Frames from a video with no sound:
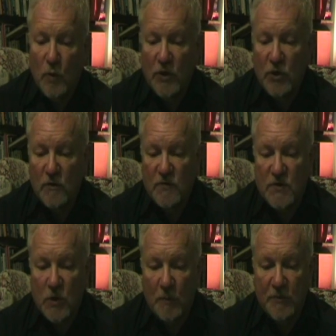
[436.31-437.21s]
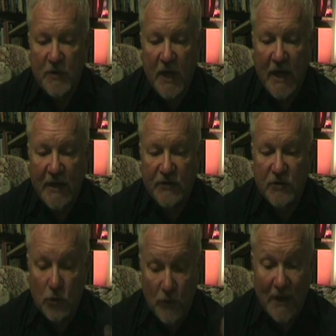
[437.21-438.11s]
When you've stopped
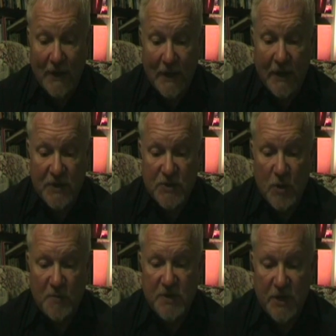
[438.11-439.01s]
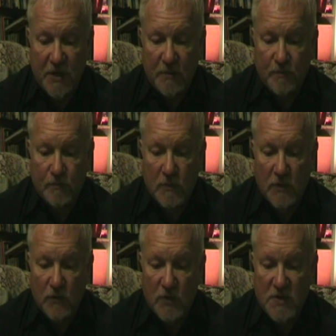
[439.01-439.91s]
correctly at a stop sign,
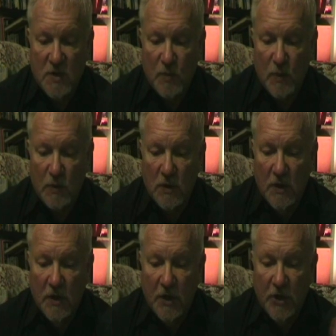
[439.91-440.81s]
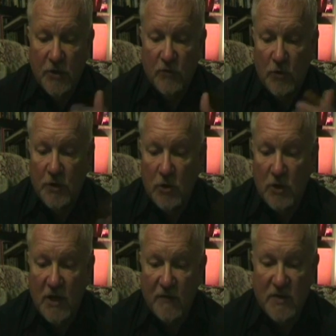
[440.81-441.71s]
for example, and you've got no
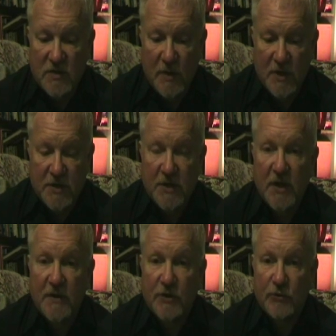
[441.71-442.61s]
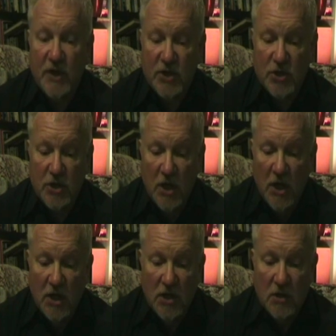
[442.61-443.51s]
clear visibility in either direction,
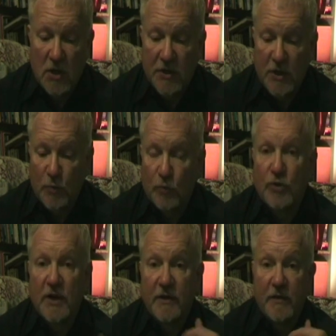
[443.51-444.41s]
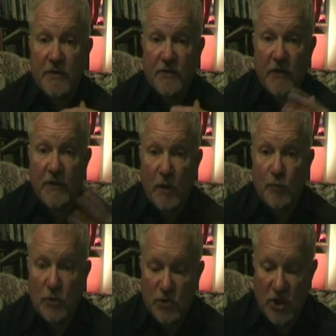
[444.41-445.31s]
you can't hope and pray that there's nothing
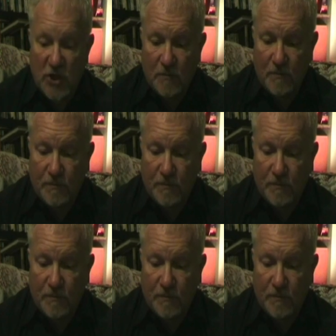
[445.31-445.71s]
approaching